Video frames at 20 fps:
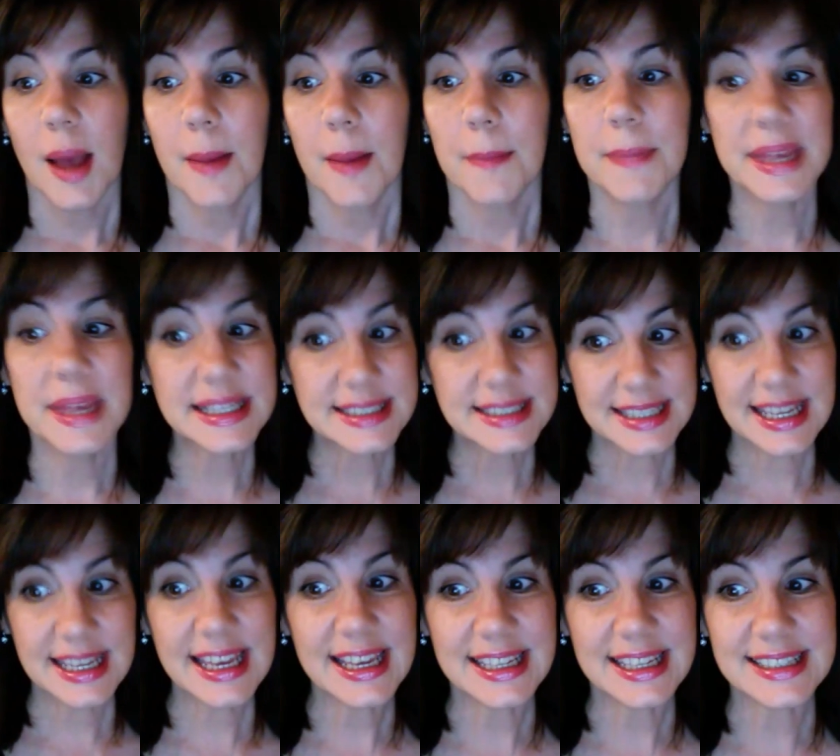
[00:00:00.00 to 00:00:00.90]
Missy
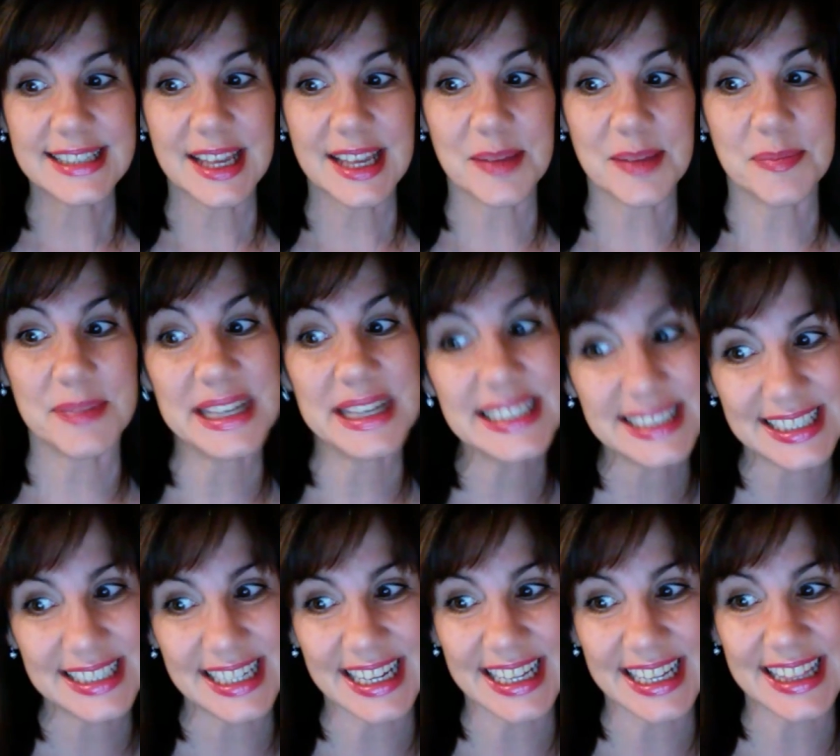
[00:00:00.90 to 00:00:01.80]
is a
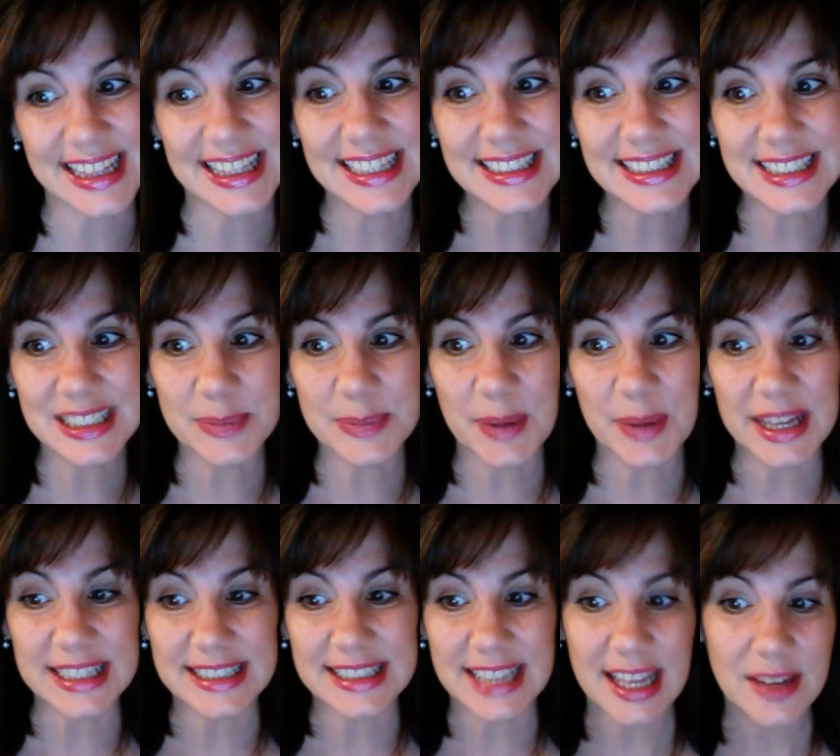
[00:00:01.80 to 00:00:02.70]
mystic. This is
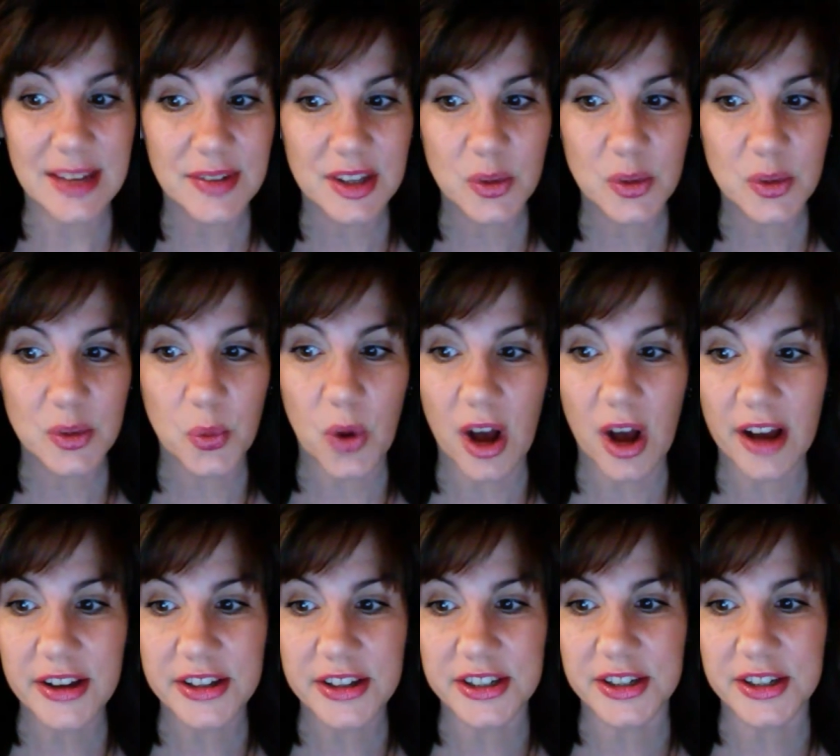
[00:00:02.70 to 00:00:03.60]
by David
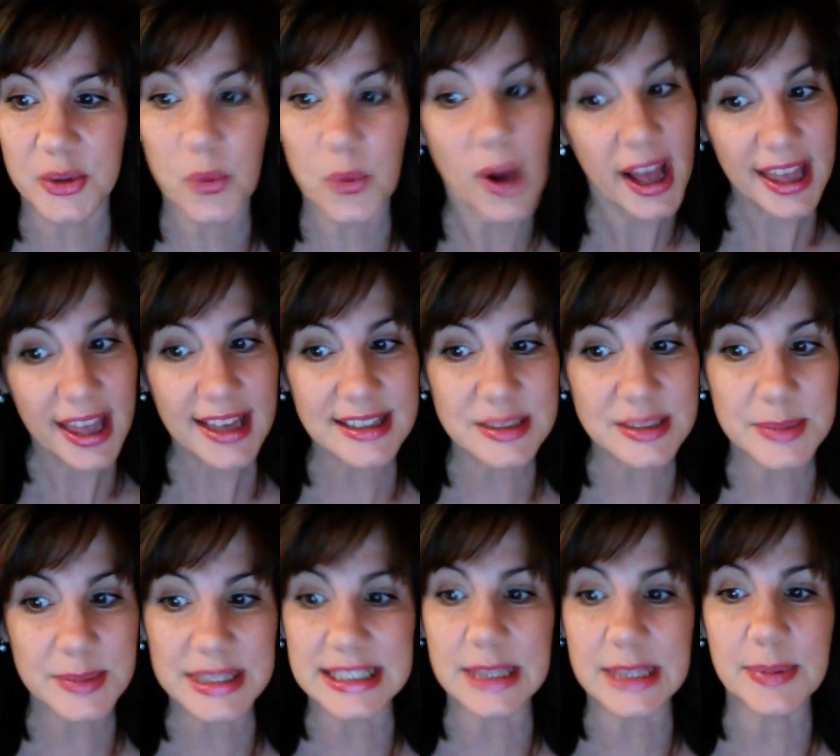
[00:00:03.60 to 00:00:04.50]
Walker. Why has
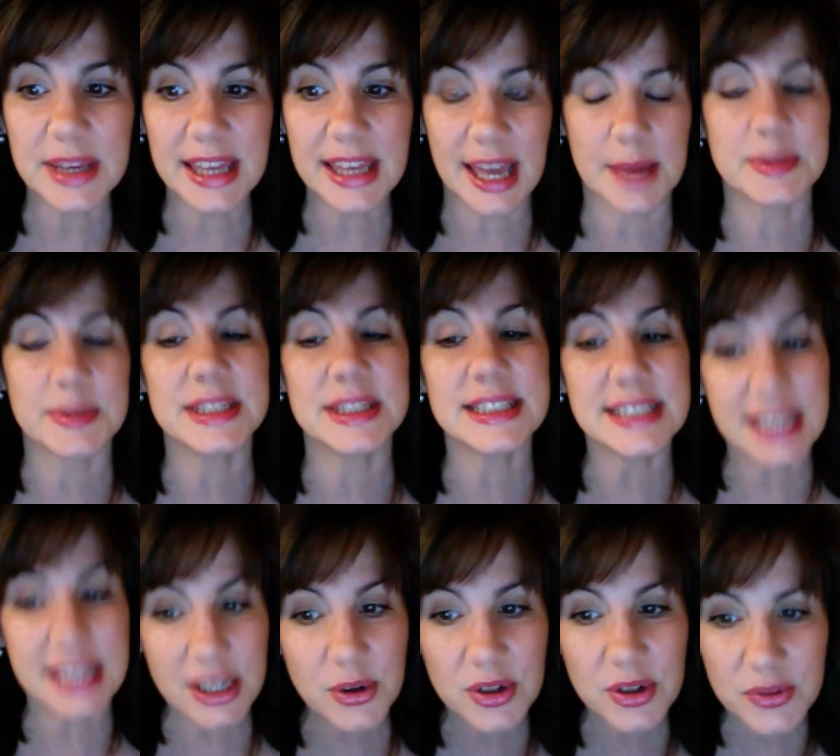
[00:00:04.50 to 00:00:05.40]
Missy been kept a
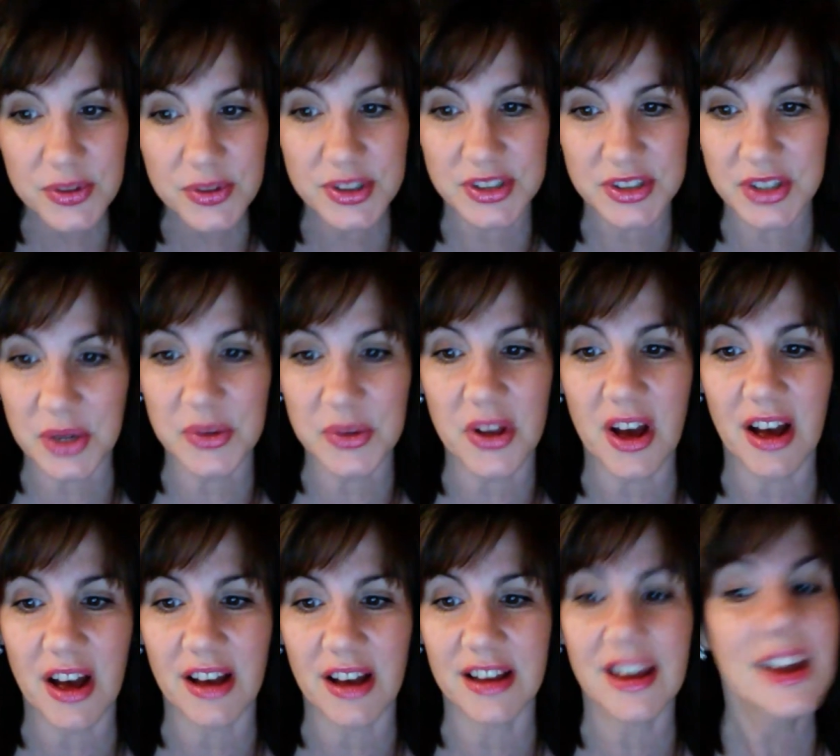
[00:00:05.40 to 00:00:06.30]
secret for so
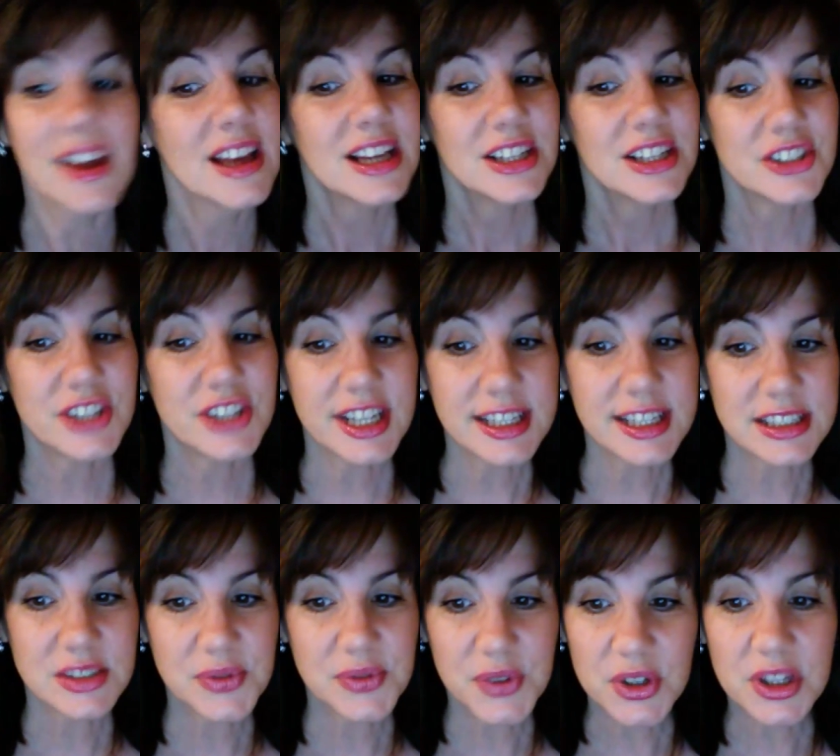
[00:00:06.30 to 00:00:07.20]
long? She
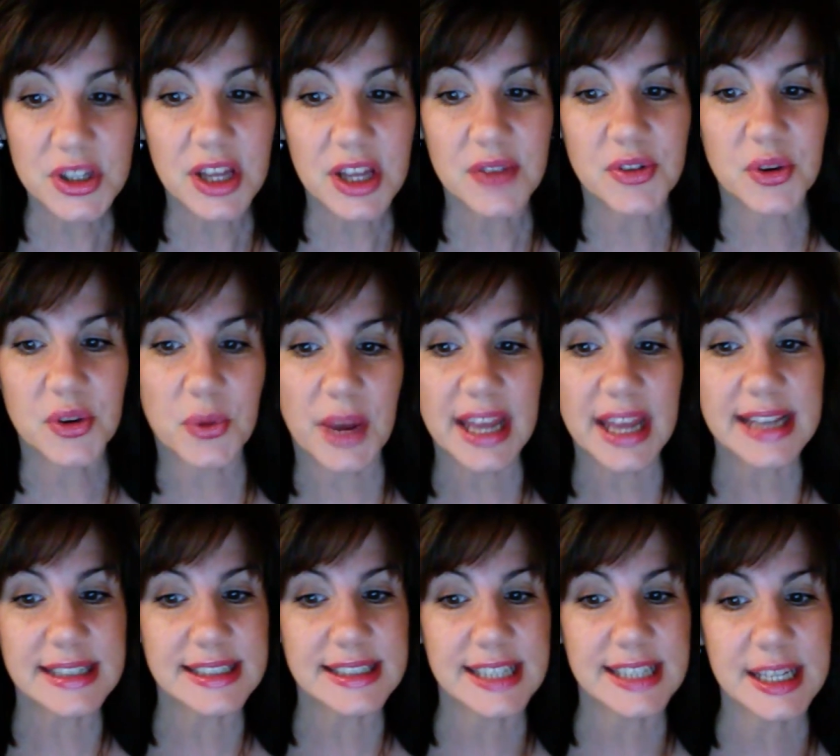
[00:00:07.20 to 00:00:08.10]
is full of
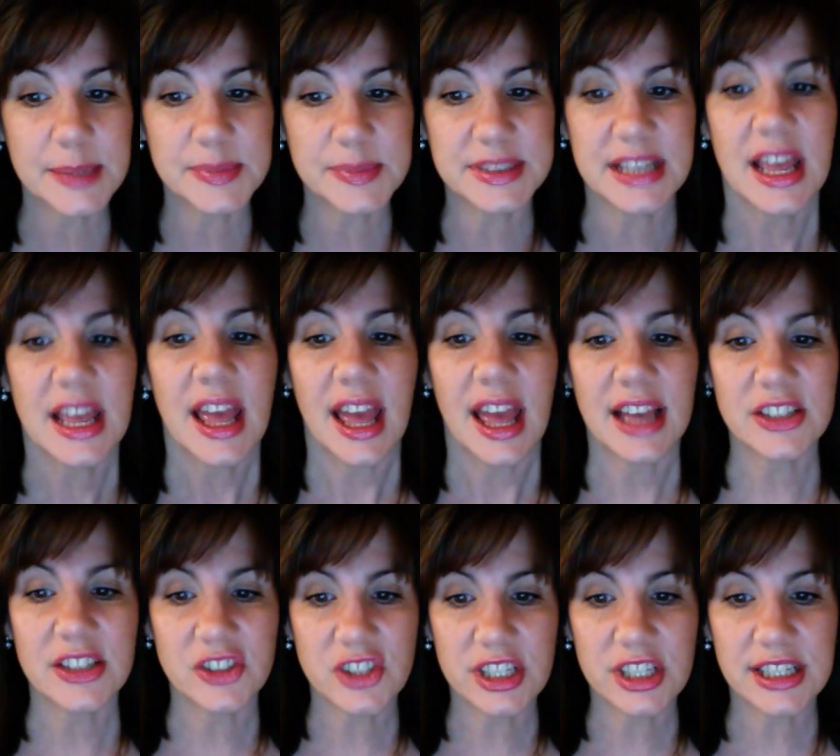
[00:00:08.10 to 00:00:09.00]
great tips
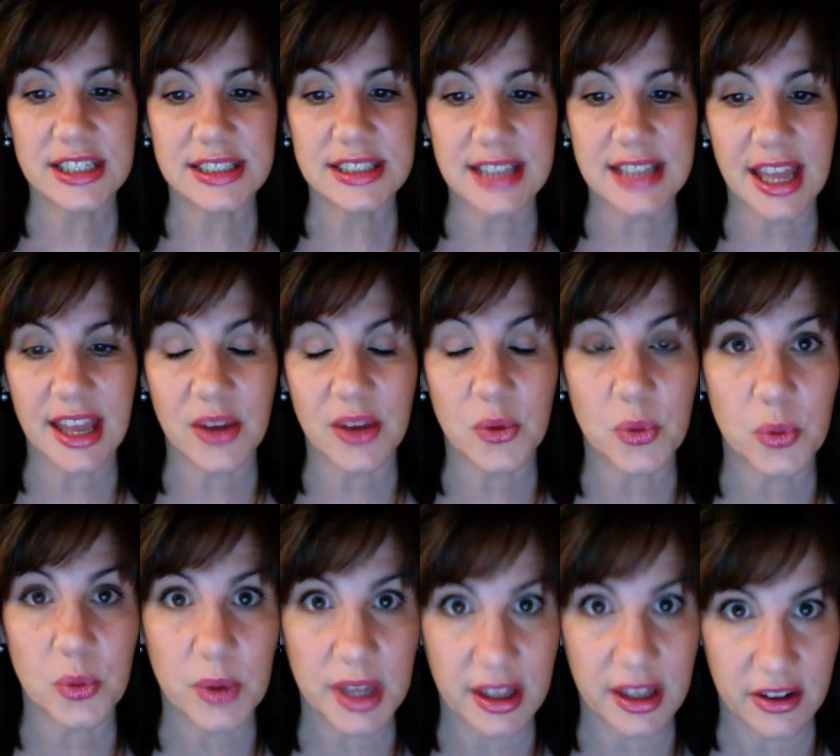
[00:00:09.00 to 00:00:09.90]
and she is a
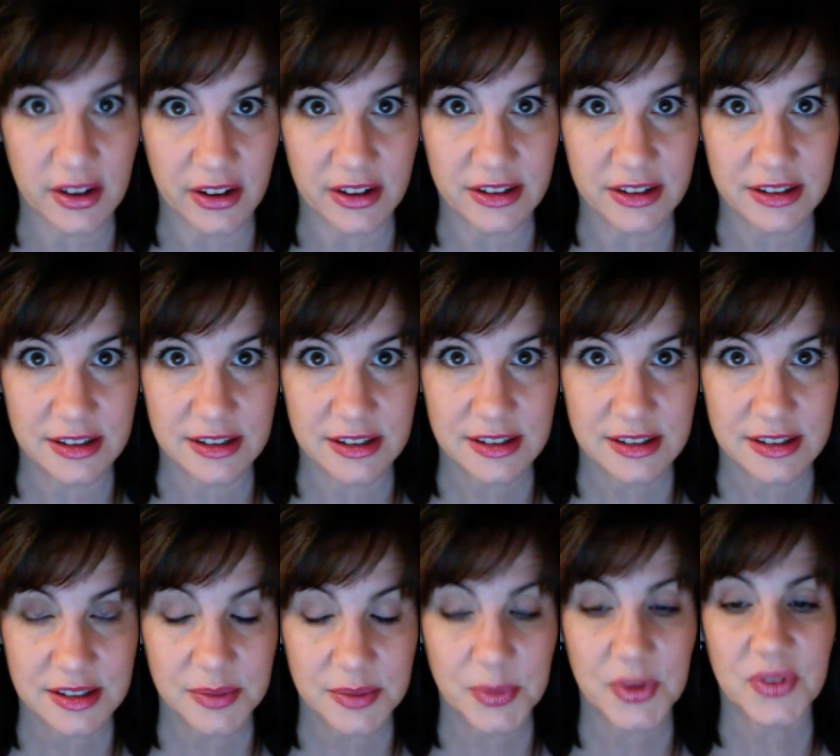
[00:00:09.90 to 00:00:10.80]
real
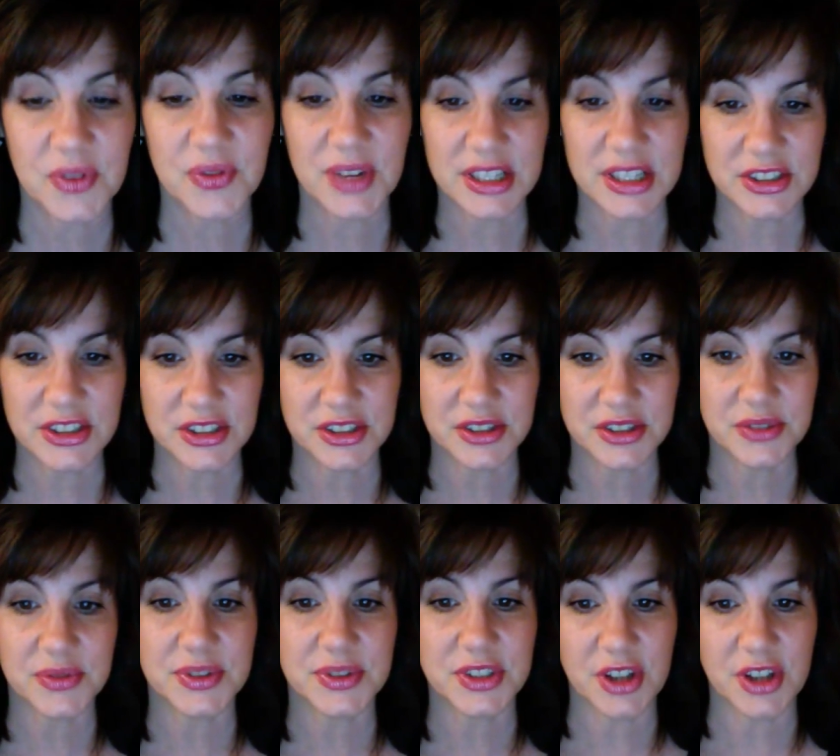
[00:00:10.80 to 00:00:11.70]
professional
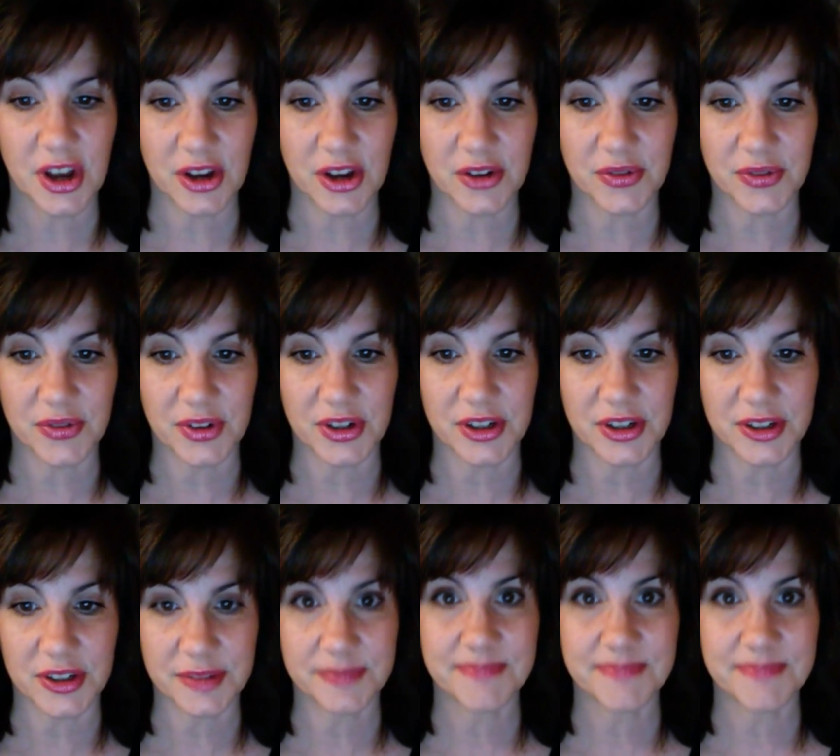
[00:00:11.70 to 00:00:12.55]
photographer.